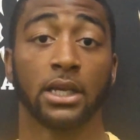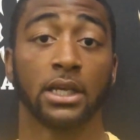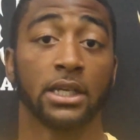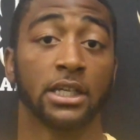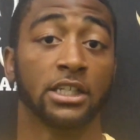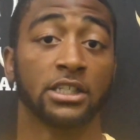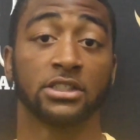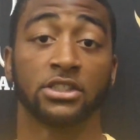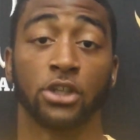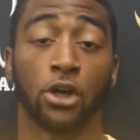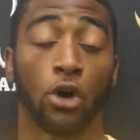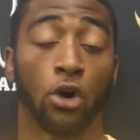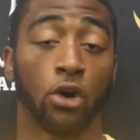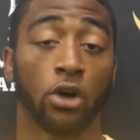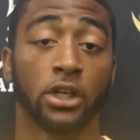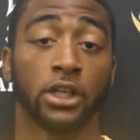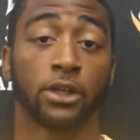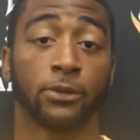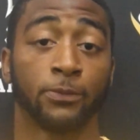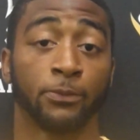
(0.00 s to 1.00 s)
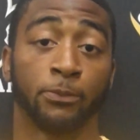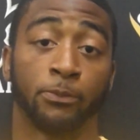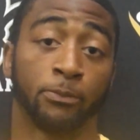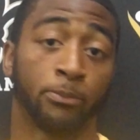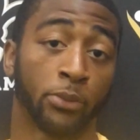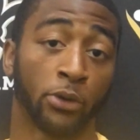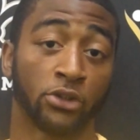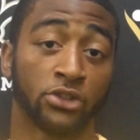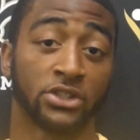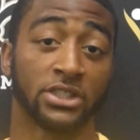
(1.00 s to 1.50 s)
he's the only
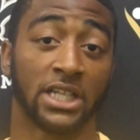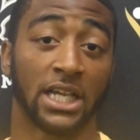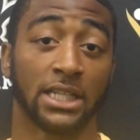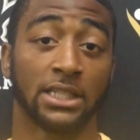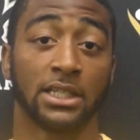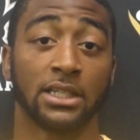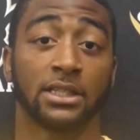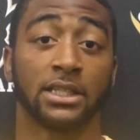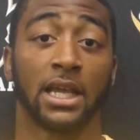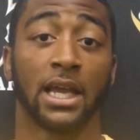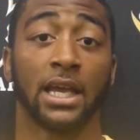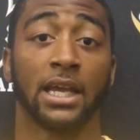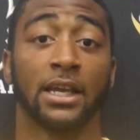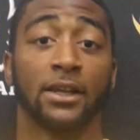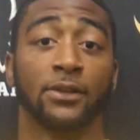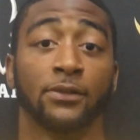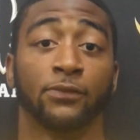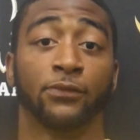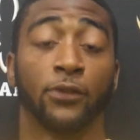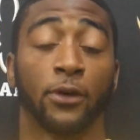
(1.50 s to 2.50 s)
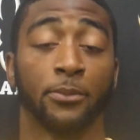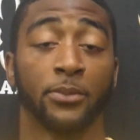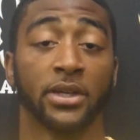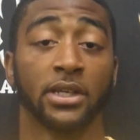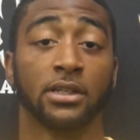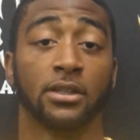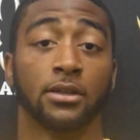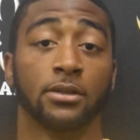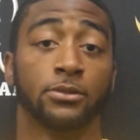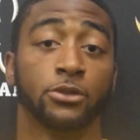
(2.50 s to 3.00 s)
person that did that, and for
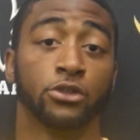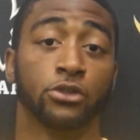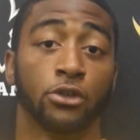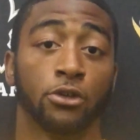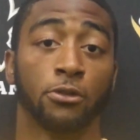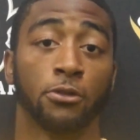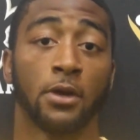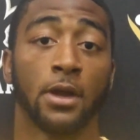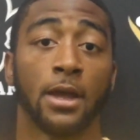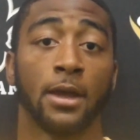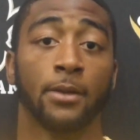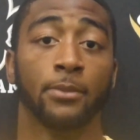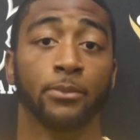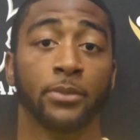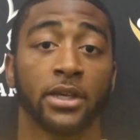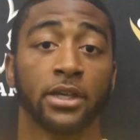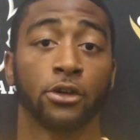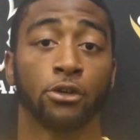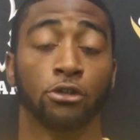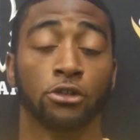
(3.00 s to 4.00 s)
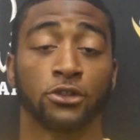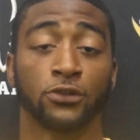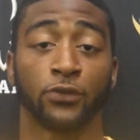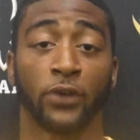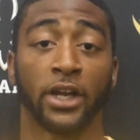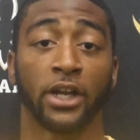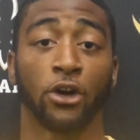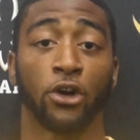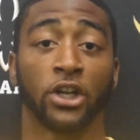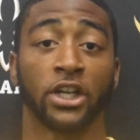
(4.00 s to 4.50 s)
me to, meet Coach
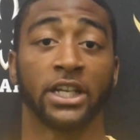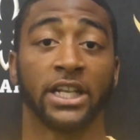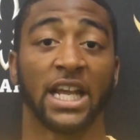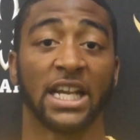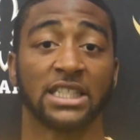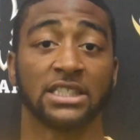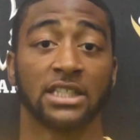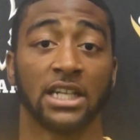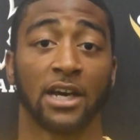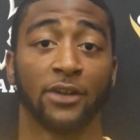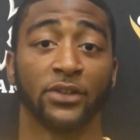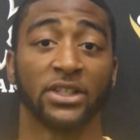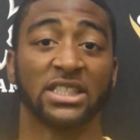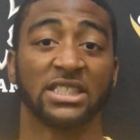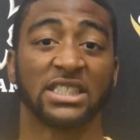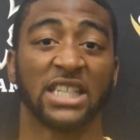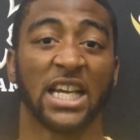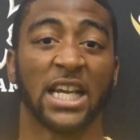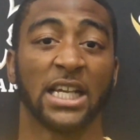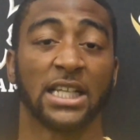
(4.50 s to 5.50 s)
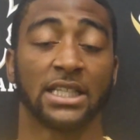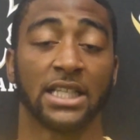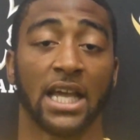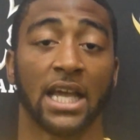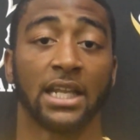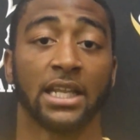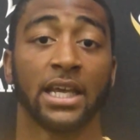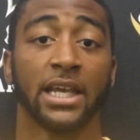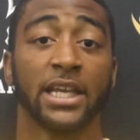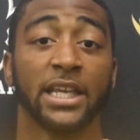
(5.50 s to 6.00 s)
Frank on the next level and saying
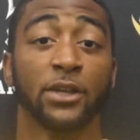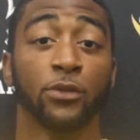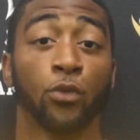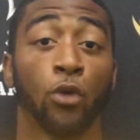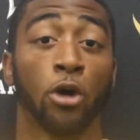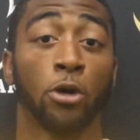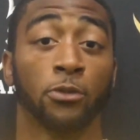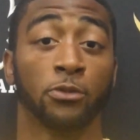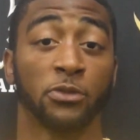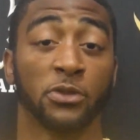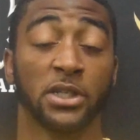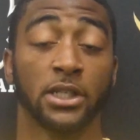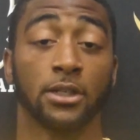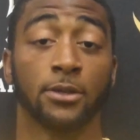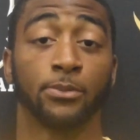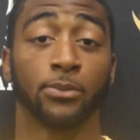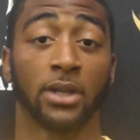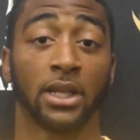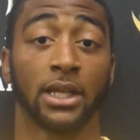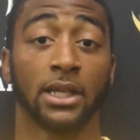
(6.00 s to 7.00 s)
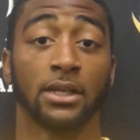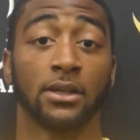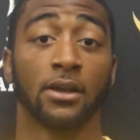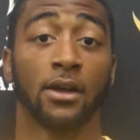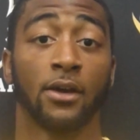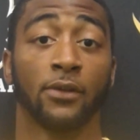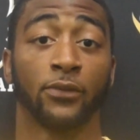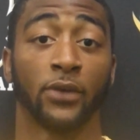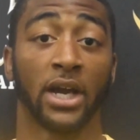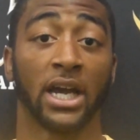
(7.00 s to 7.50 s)
that he wanted me to play
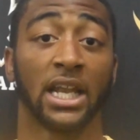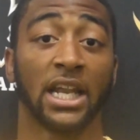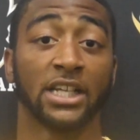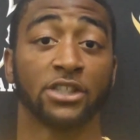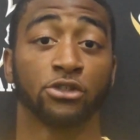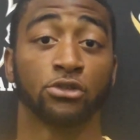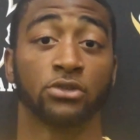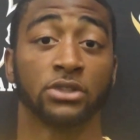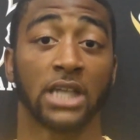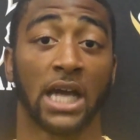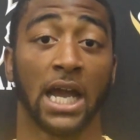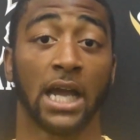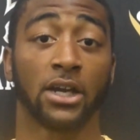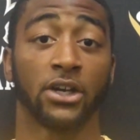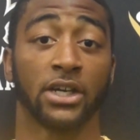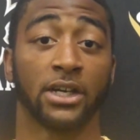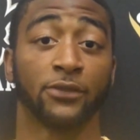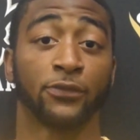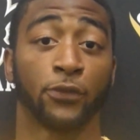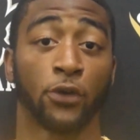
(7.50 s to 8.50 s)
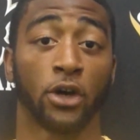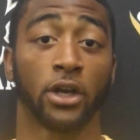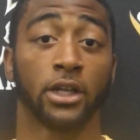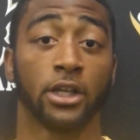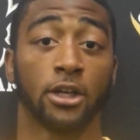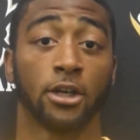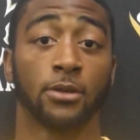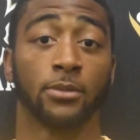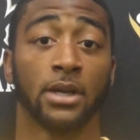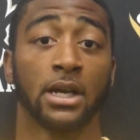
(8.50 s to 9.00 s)
for LSU Tiger, and for
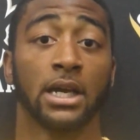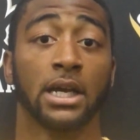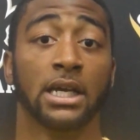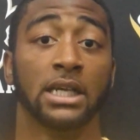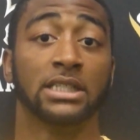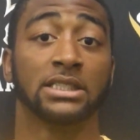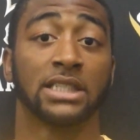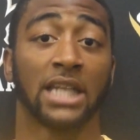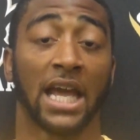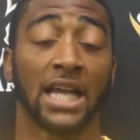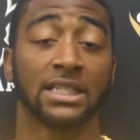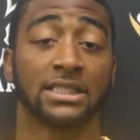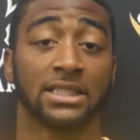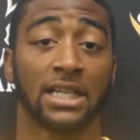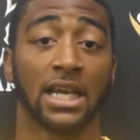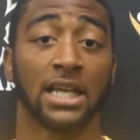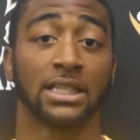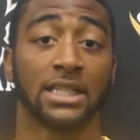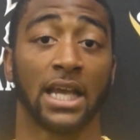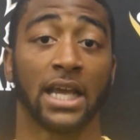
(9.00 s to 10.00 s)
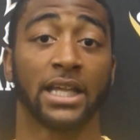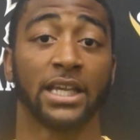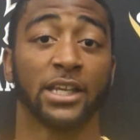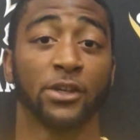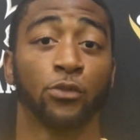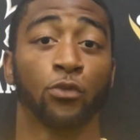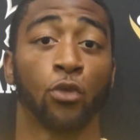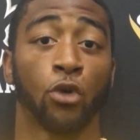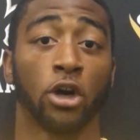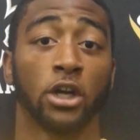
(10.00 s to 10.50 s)
him, it's like saying that he
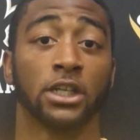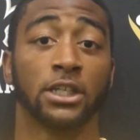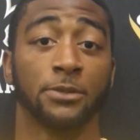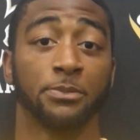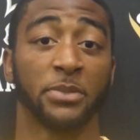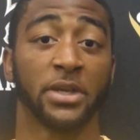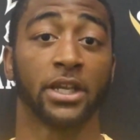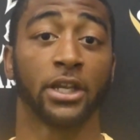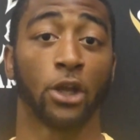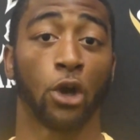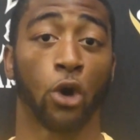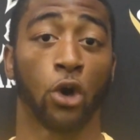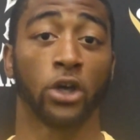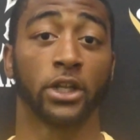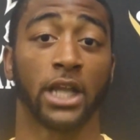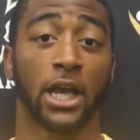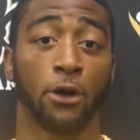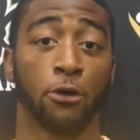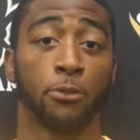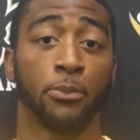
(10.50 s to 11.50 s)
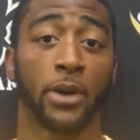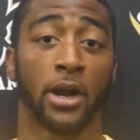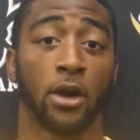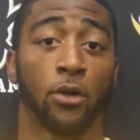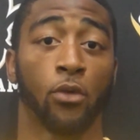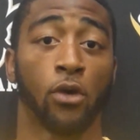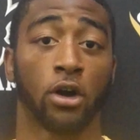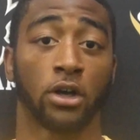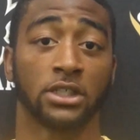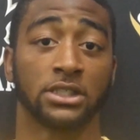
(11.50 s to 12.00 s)
wanted me on that Old
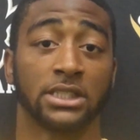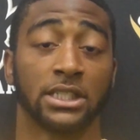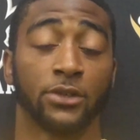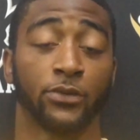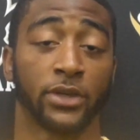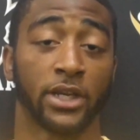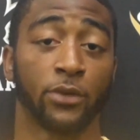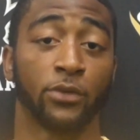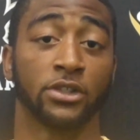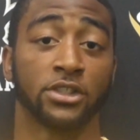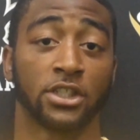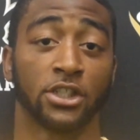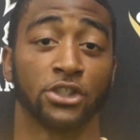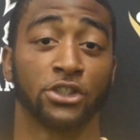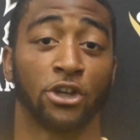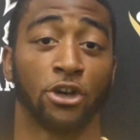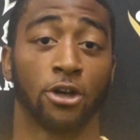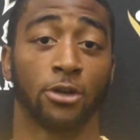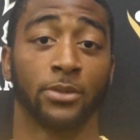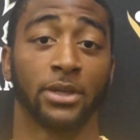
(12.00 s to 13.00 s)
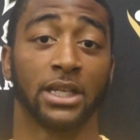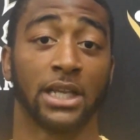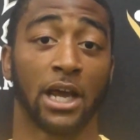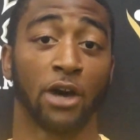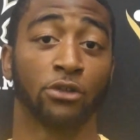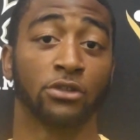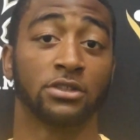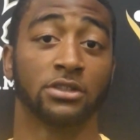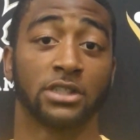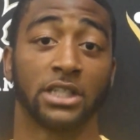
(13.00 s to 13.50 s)
Perry Walker team when he went to the Dome, and
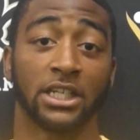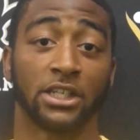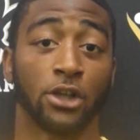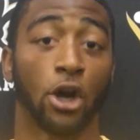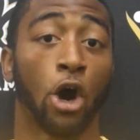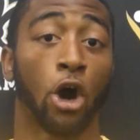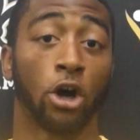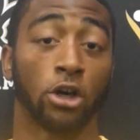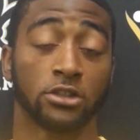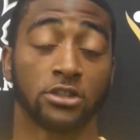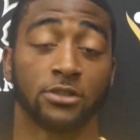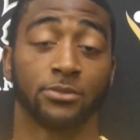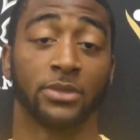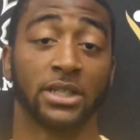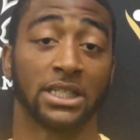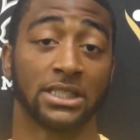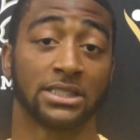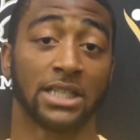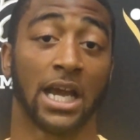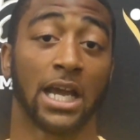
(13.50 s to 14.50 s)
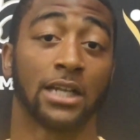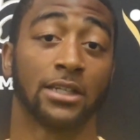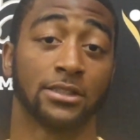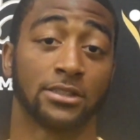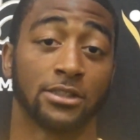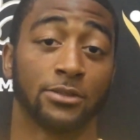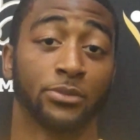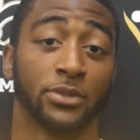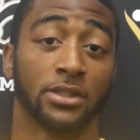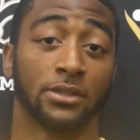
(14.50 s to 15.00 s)
that was awesome and exciting
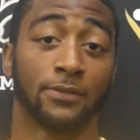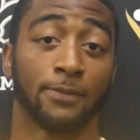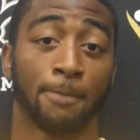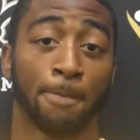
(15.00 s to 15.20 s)
to me.